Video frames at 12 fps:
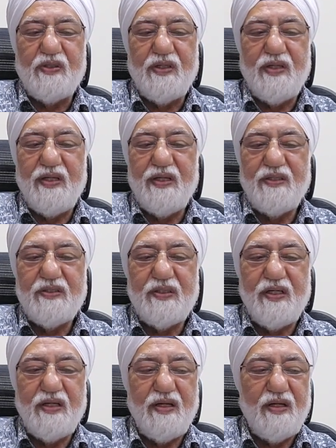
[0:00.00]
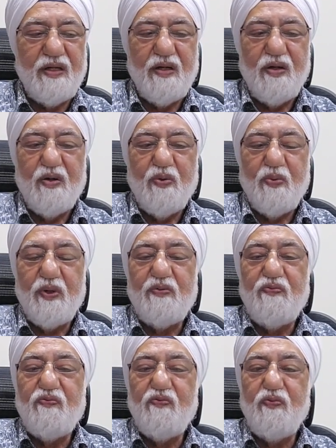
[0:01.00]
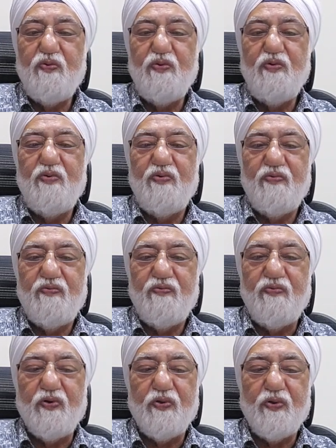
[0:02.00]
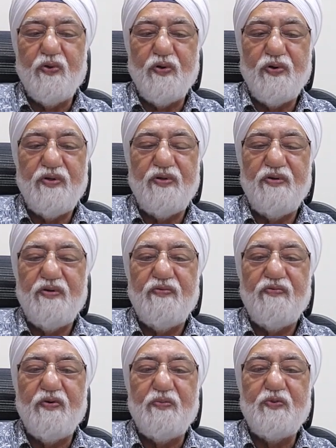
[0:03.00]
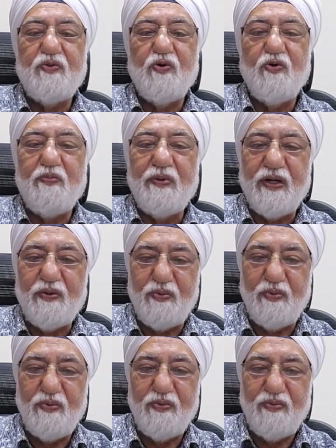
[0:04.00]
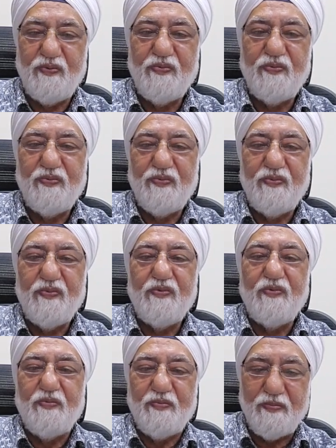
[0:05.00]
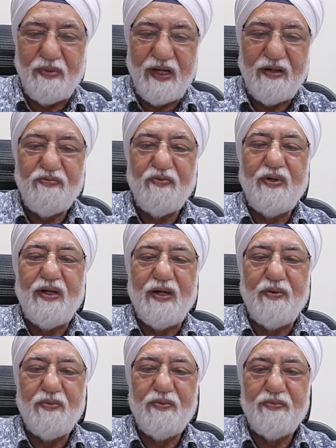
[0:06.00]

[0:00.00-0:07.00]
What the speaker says: K.N. Singh with Food for Thought from Johor Bahru. Bye for now.